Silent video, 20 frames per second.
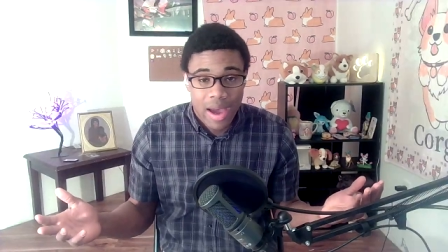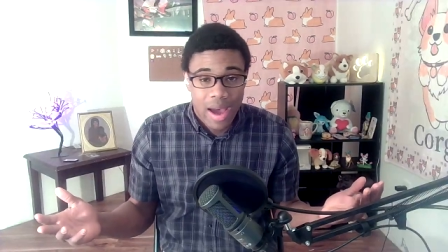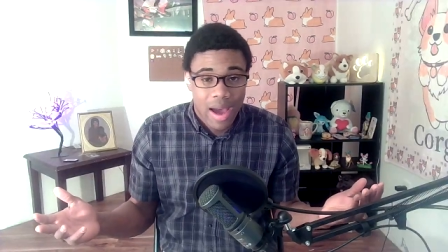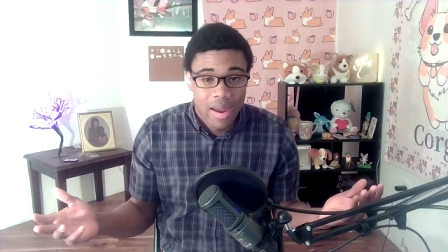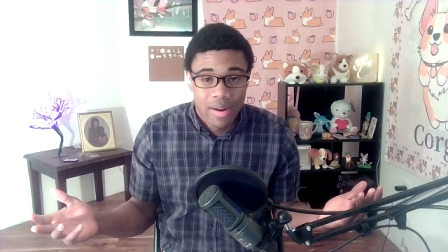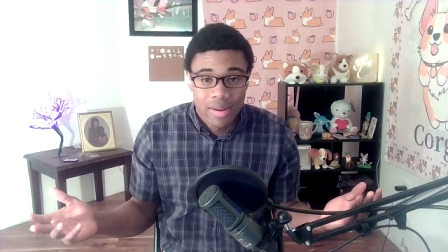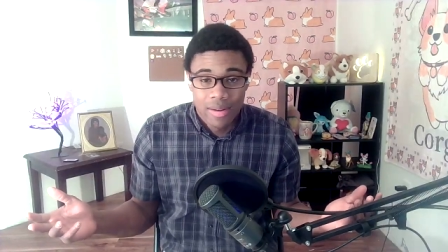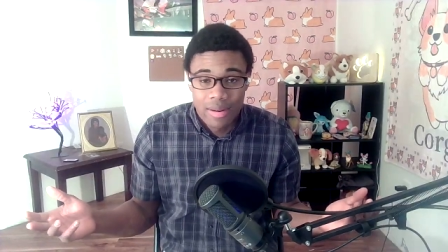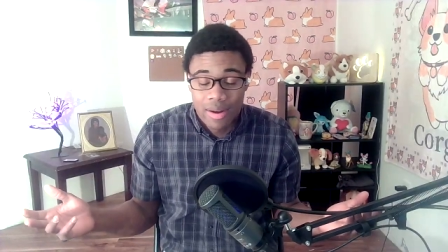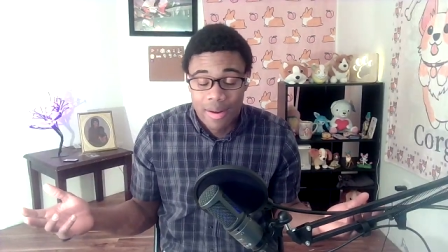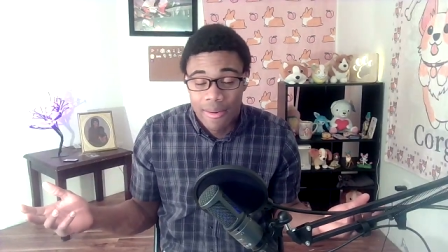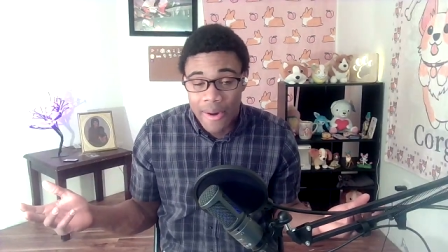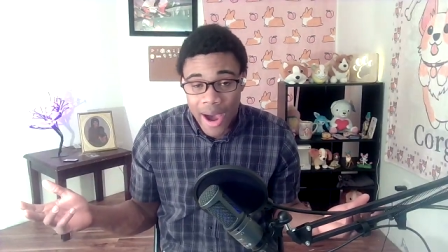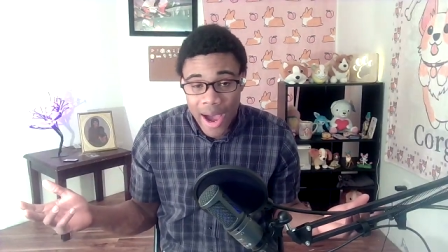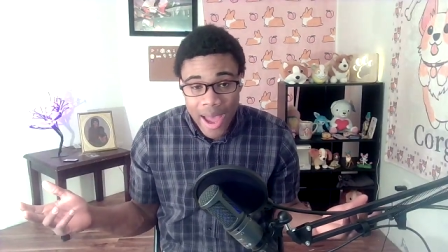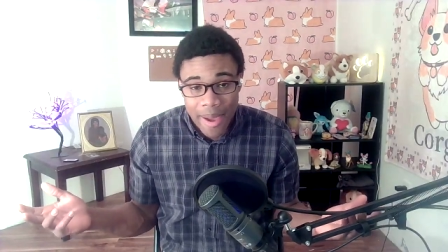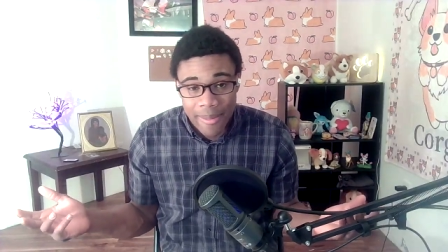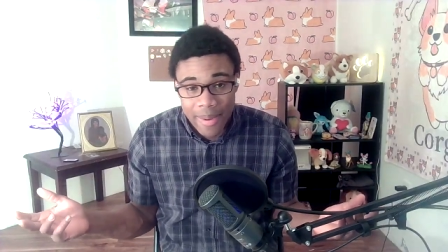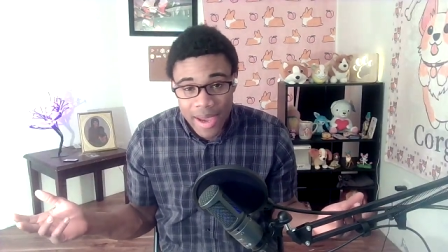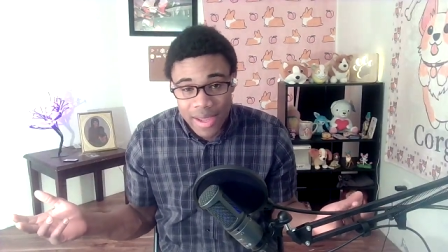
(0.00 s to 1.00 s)
I don't know
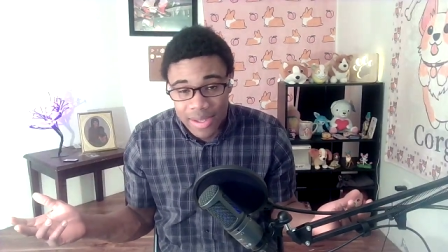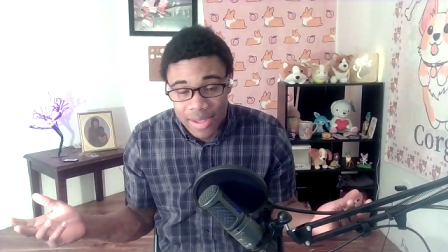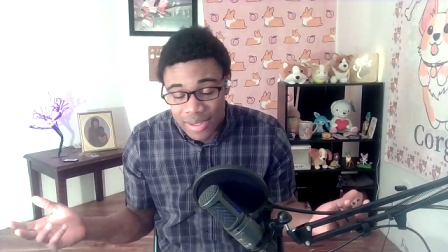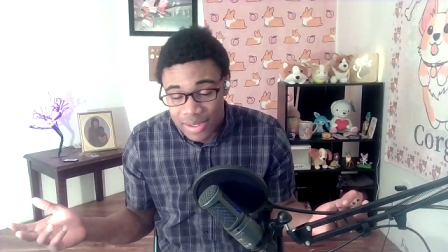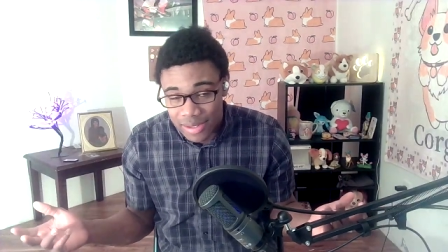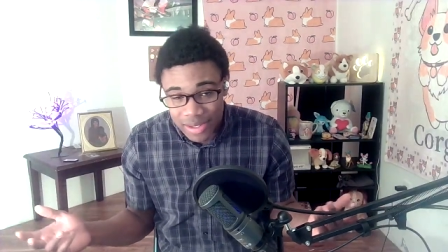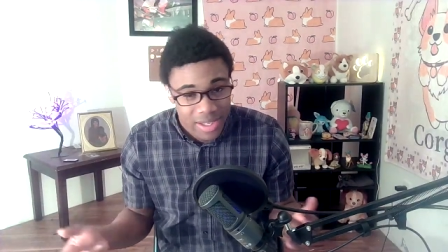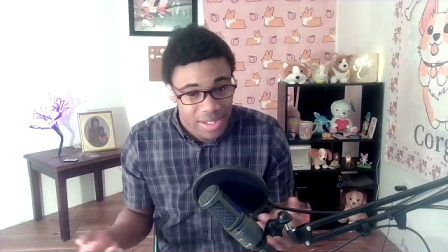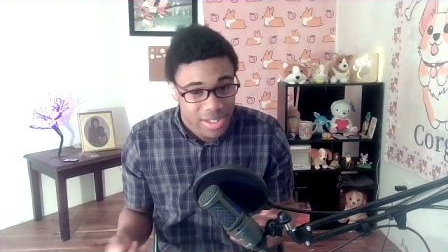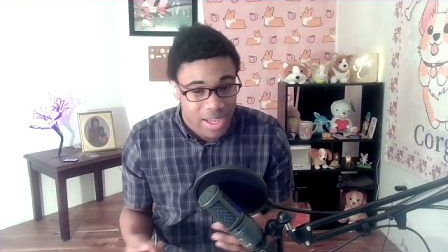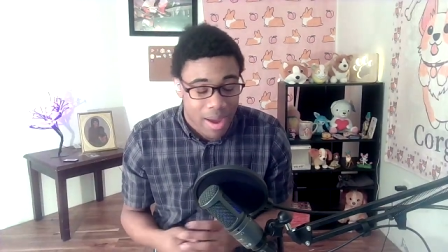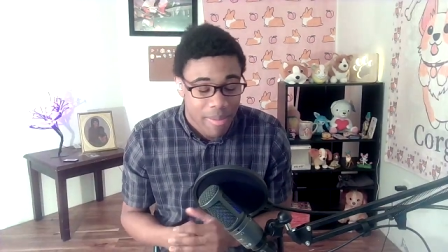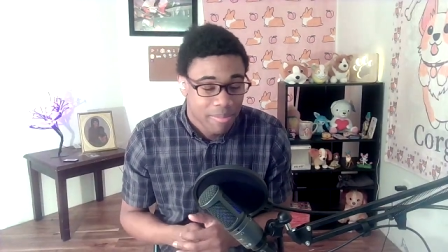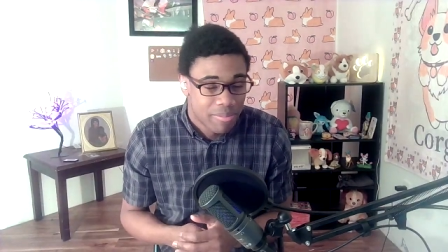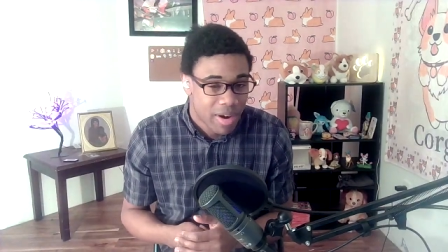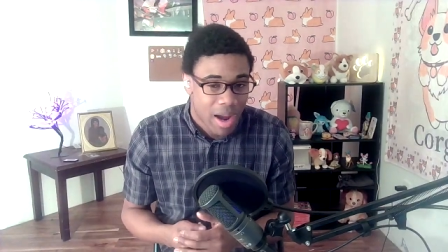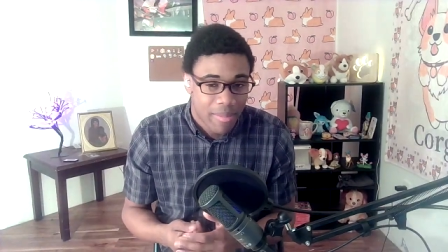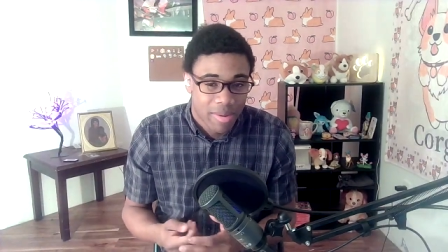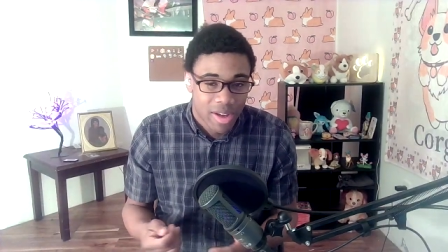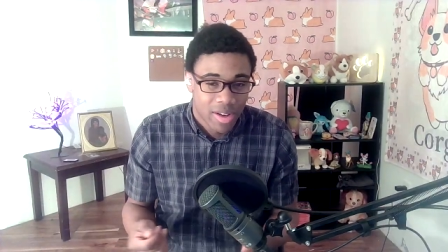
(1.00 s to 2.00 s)
why I made this list. I'm
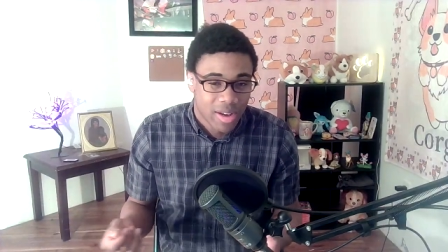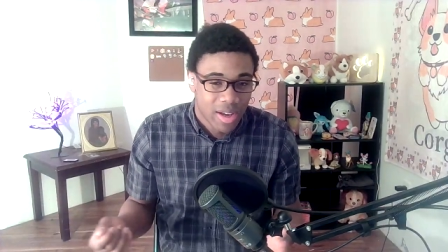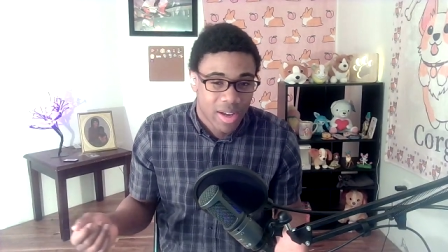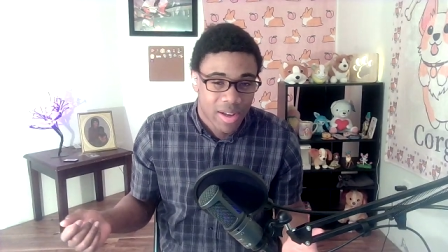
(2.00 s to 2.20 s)
probably gonna